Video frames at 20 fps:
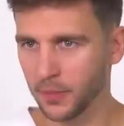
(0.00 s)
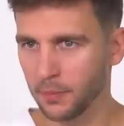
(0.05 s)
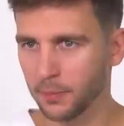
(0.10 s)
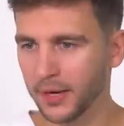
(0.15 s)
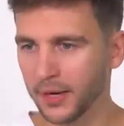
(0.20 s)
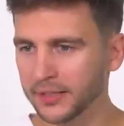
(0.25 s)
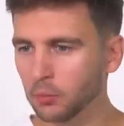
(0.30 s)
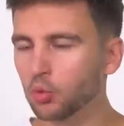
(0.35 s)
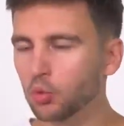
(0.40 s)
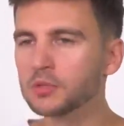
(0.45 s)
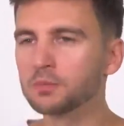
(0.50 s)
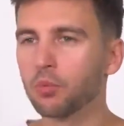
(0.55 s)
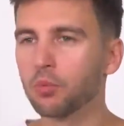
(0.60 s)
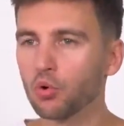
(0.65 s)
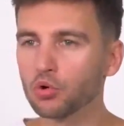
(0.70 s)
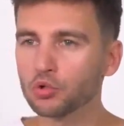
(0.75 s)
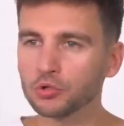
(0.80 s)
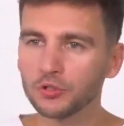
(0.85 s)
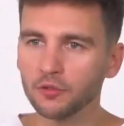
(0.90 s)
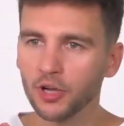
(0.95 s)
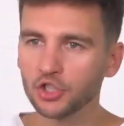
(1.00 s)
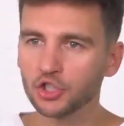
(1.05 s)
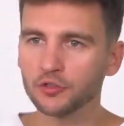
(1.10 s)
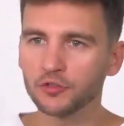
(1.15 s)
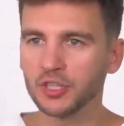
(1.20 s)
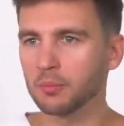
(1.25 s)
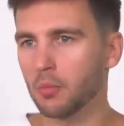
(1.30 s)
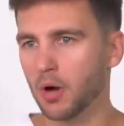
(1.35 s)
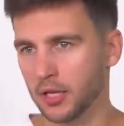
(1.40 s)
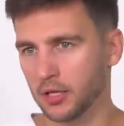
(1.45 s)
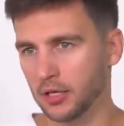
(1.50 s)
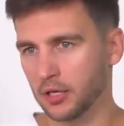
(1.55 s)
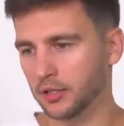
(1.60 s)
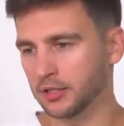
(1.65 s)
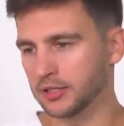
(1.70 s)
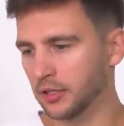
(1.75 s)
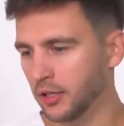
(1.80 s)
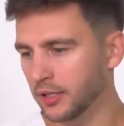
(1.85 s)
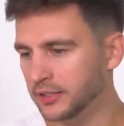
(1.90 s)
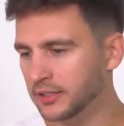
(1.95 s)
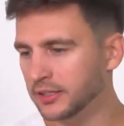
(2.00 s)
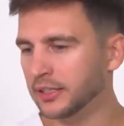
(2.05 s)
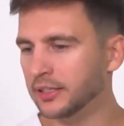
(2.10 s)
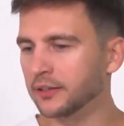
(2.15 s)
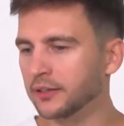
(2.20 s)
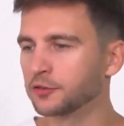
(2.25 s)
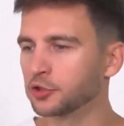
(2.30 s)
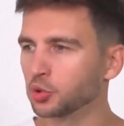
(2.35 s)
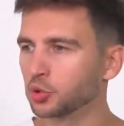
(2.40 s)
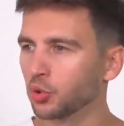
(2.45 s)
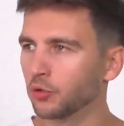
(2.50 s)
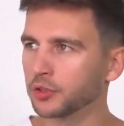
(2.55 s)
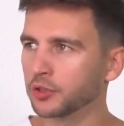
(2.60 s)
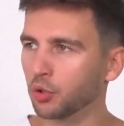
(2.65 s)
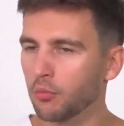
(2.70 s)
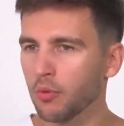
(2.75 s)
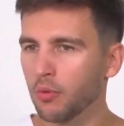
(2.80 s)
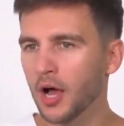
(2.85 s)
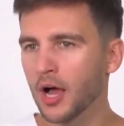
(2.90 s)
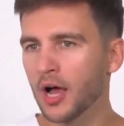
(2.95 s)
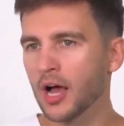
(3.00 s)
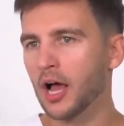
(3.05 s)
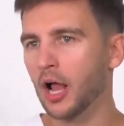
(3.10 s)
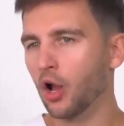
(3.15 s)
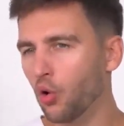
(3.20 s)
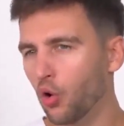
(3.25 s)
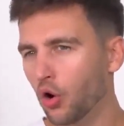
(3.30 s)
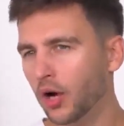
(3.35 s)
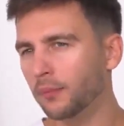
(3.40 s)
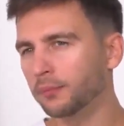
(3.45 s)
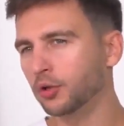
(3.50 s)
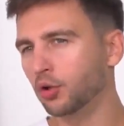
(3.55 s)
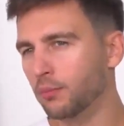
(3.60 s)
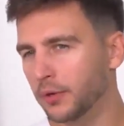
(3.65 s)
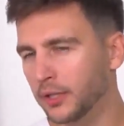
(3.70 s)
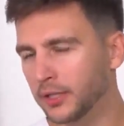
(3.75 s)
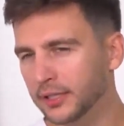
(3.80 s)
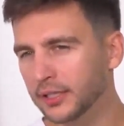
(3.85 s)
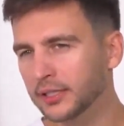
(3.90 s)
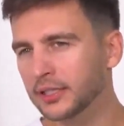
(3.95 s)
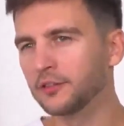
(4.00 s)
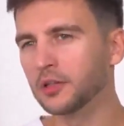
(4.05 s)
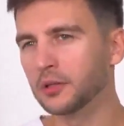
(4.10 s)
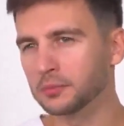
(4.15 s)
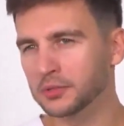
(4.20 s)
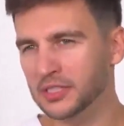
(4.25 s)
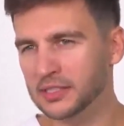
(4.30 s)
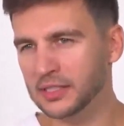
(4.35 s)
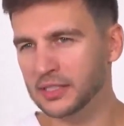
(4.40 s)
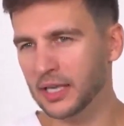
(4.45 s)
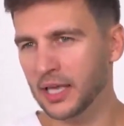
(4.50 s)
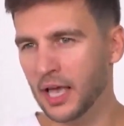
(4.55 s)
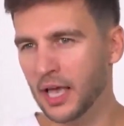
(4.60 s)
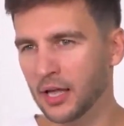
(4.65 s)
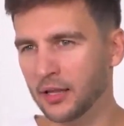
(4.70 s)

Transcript: So, use your attention, do everything in a light meditative